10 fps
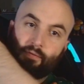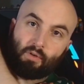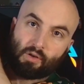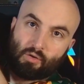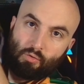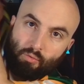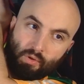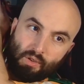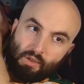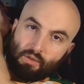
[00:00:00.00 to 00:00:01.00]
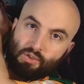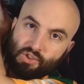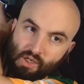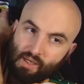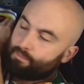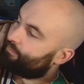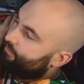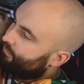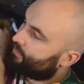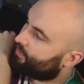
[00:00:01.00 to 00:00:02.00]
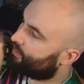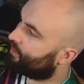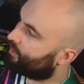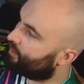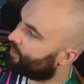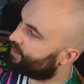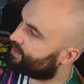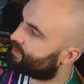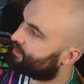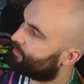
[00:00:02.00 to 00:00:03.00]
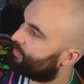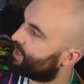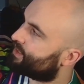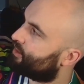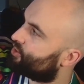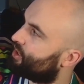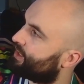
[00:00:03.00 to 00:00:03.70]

for a cool shirt, nice Mexico shirt.